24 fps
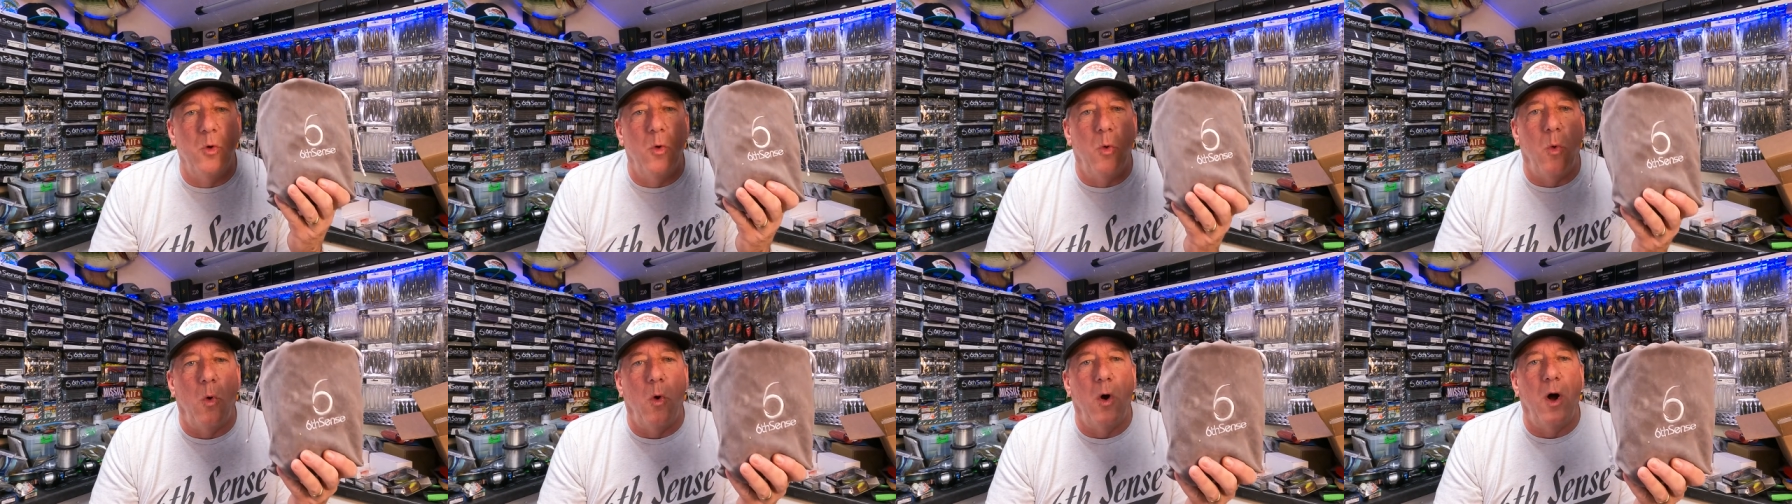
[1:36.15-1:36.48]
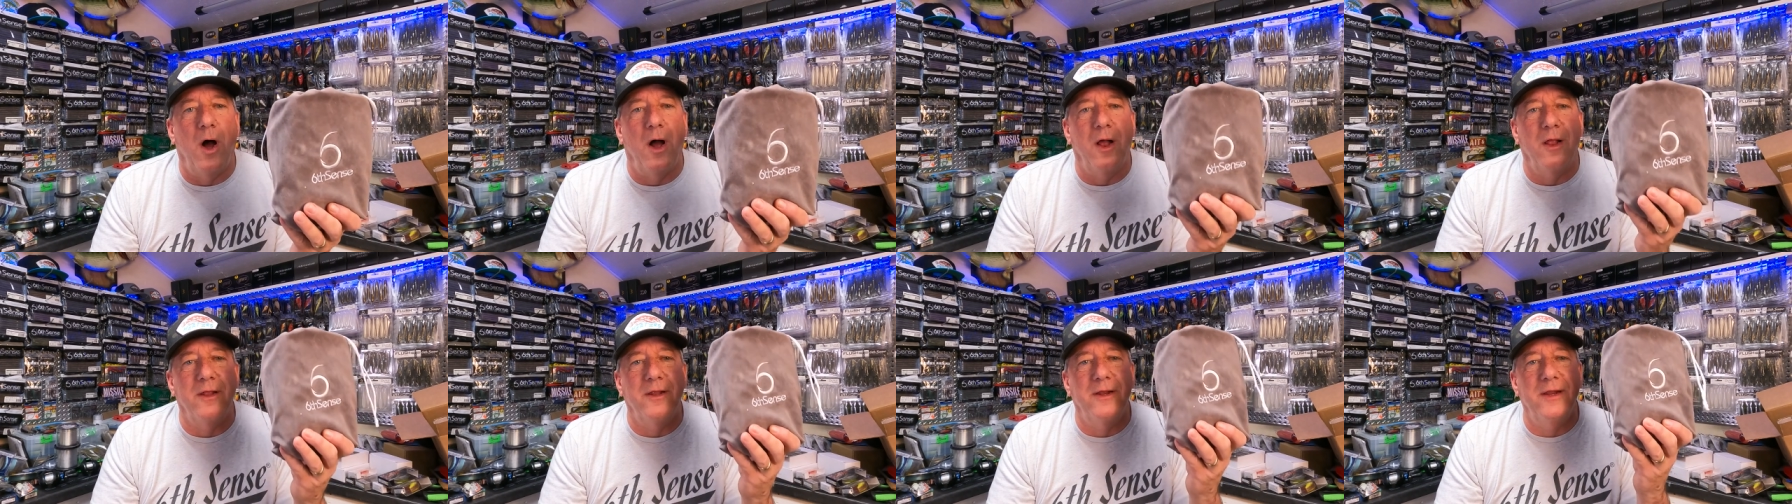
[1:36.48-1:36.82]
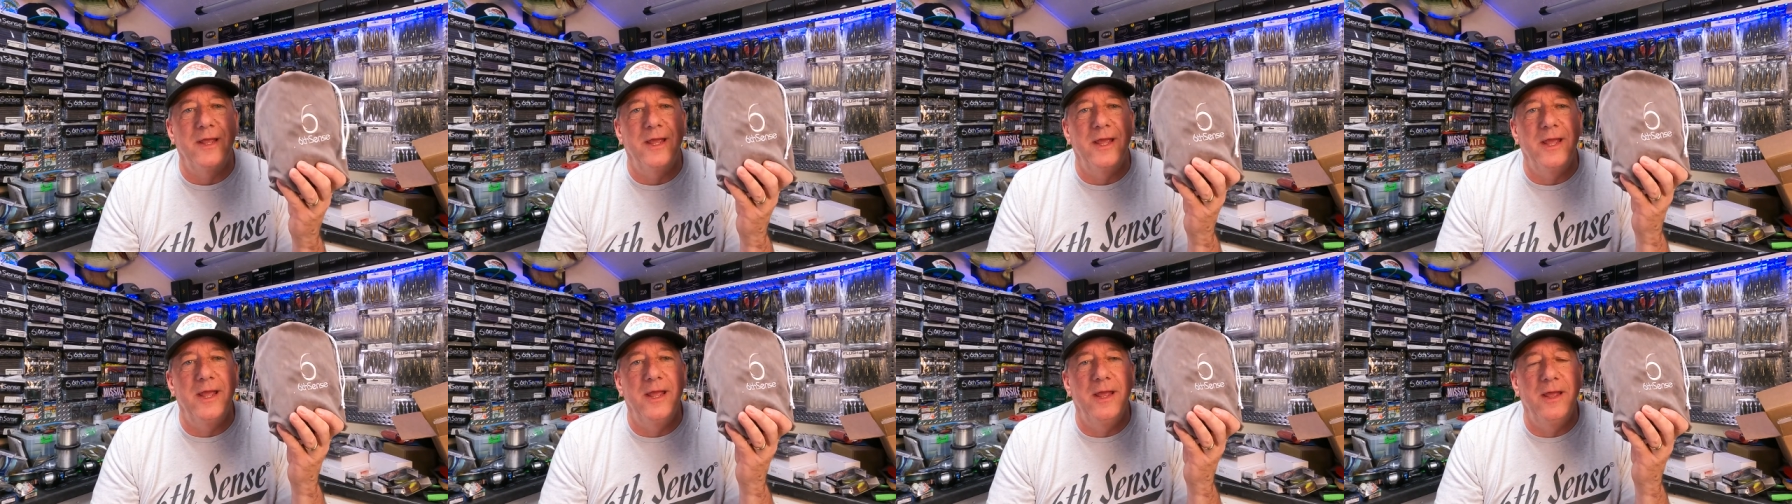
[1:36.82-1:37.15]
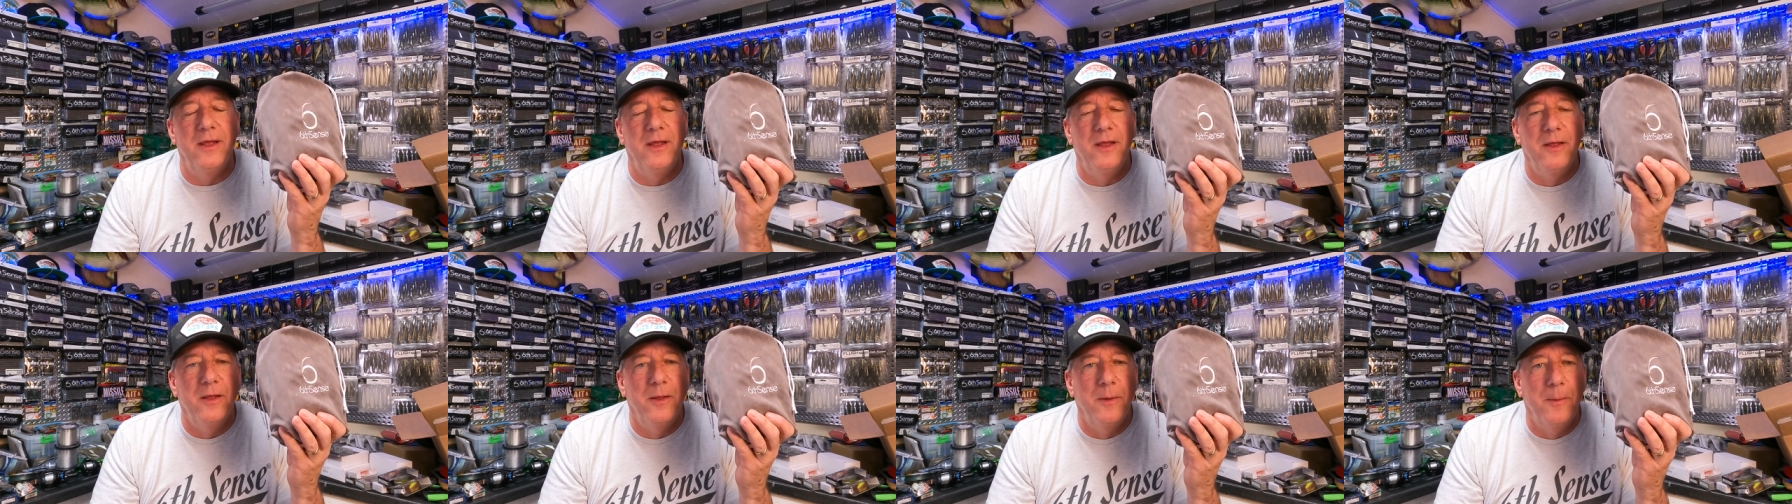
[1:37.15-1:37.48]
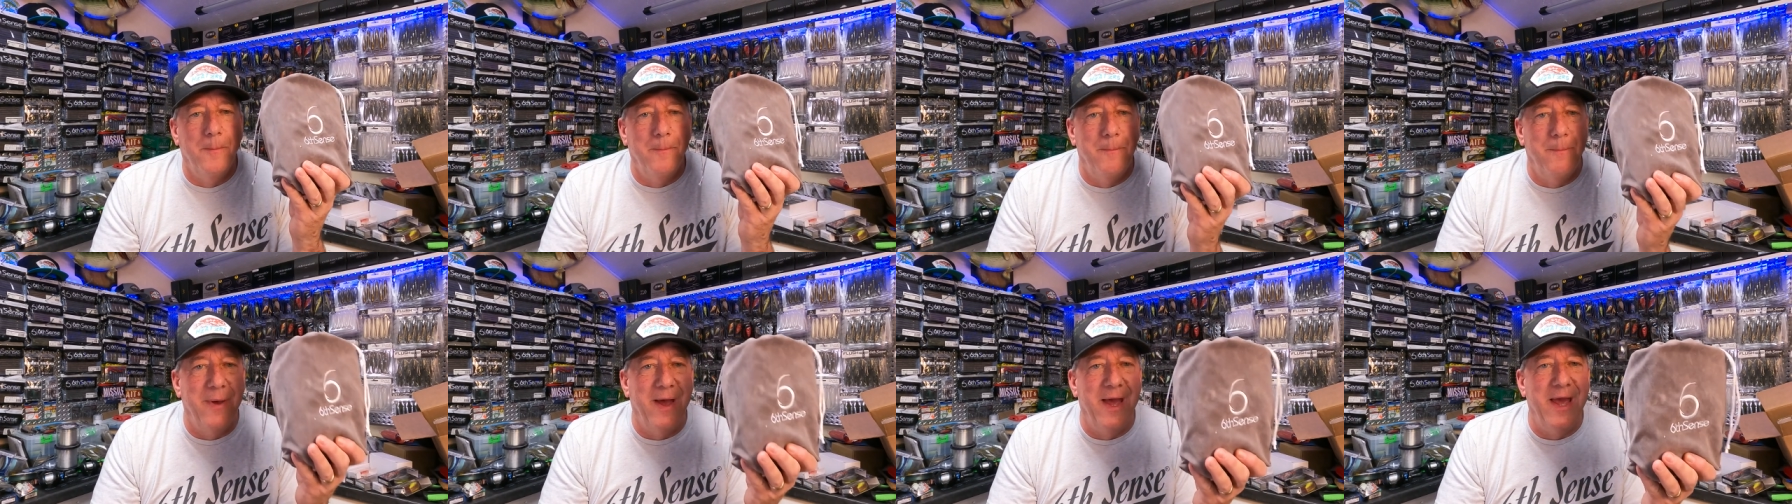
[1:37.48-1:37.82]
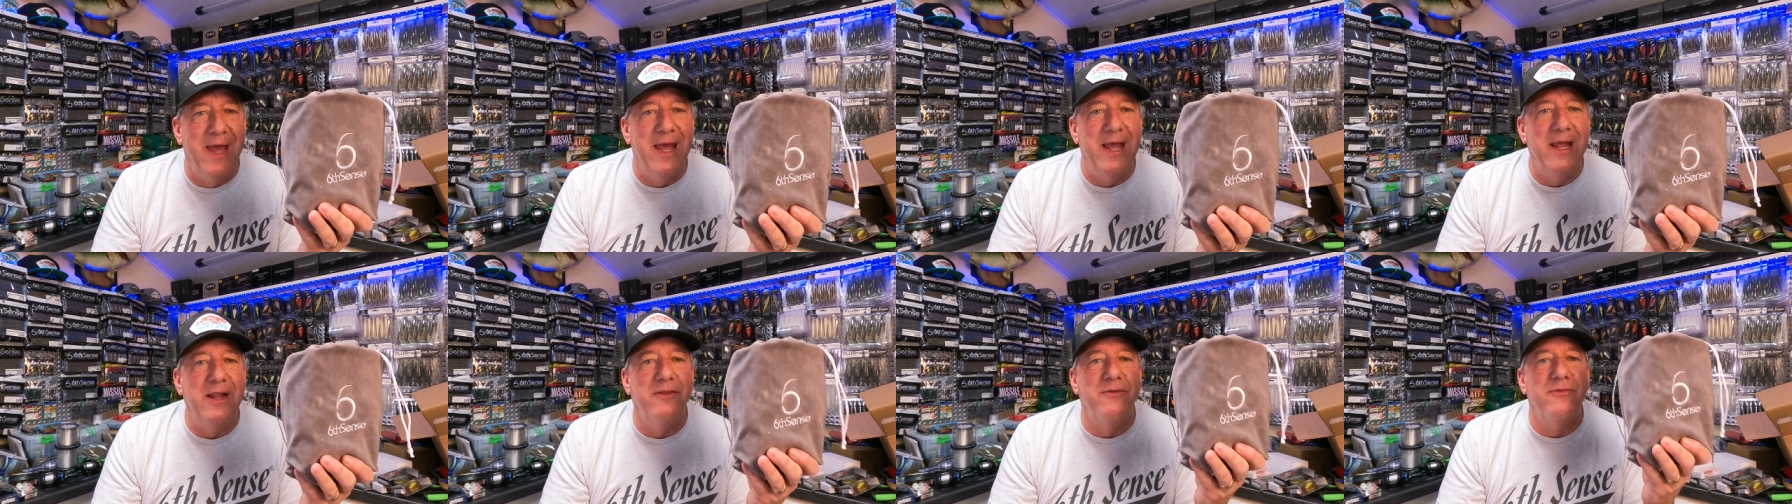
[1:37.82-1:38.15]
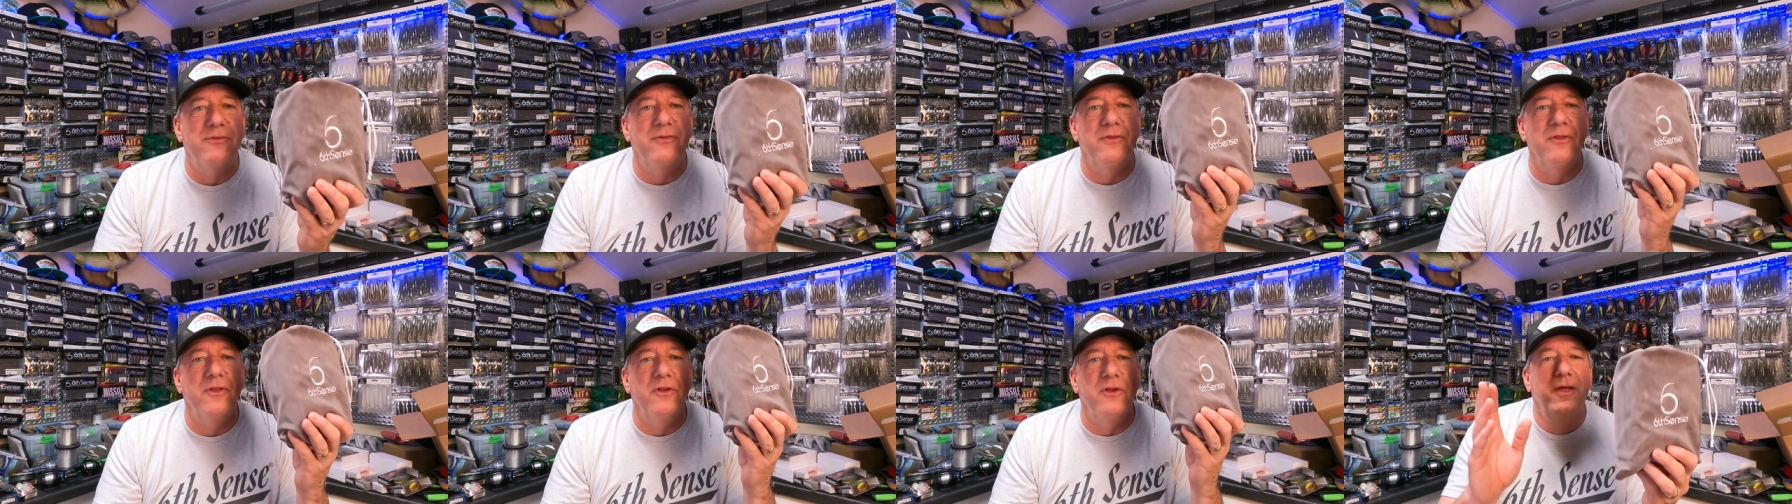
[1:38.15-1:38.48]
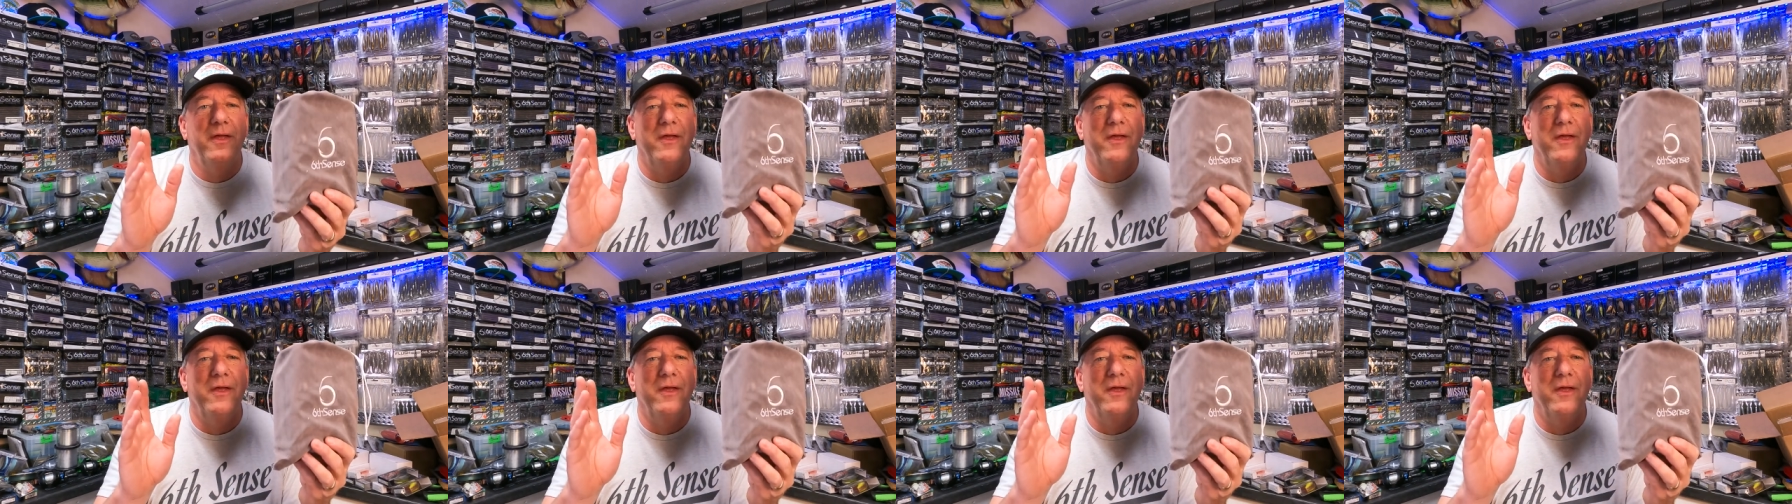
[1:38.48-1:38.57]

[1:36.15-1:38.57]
quality baits,